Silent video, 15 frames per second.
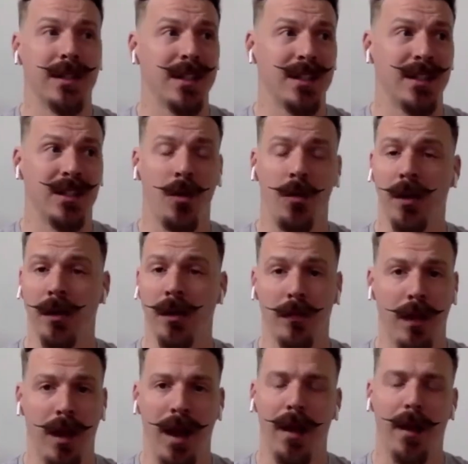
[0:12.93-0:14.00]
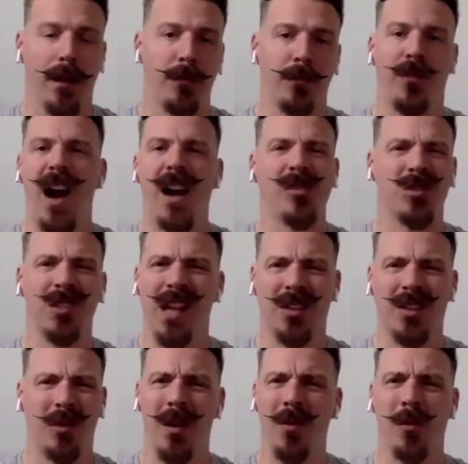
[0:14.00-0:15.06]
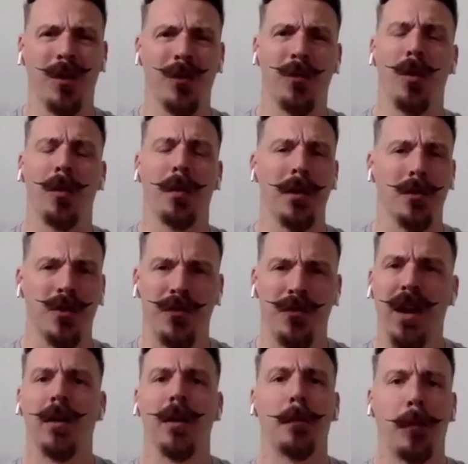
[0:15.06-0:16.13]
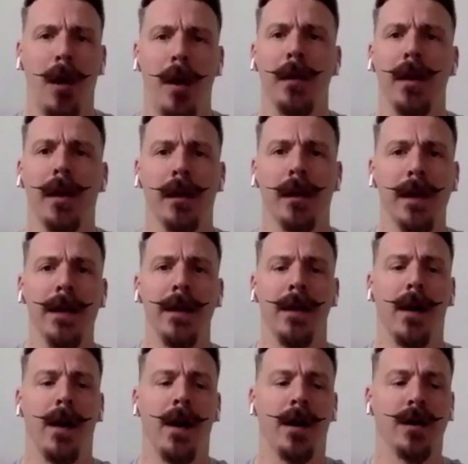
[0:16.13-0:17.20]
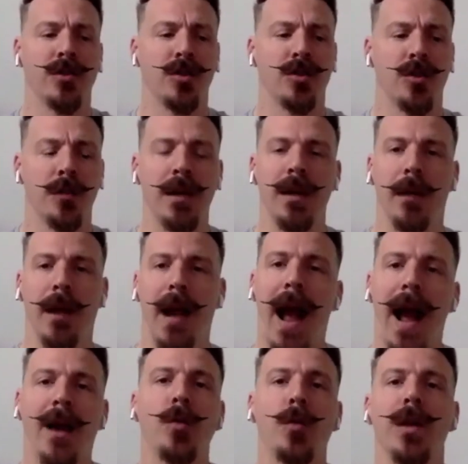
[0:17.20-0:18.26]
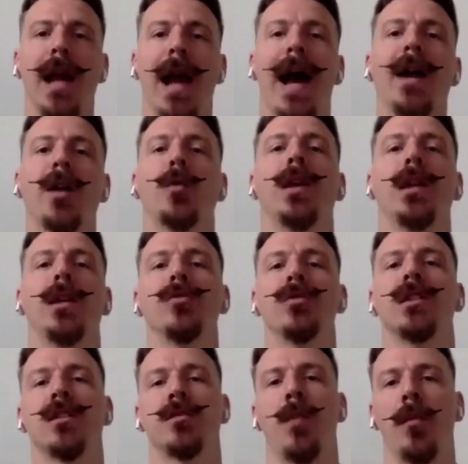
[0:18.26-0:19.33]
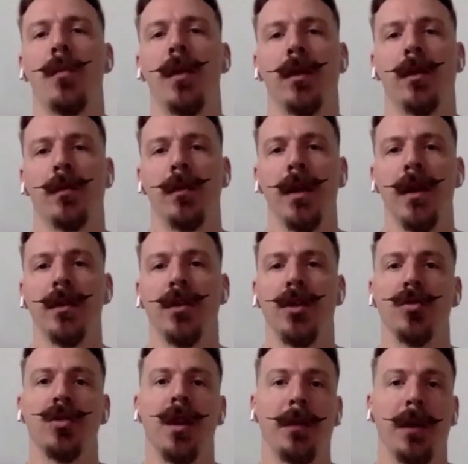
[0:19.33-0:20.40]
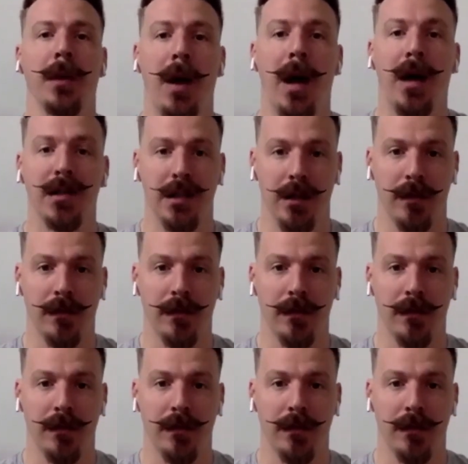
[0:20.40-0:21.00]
This is going viral is not the right word for it, but it was very prominent on social media. I'm like, how do we use this momentum to do something positive?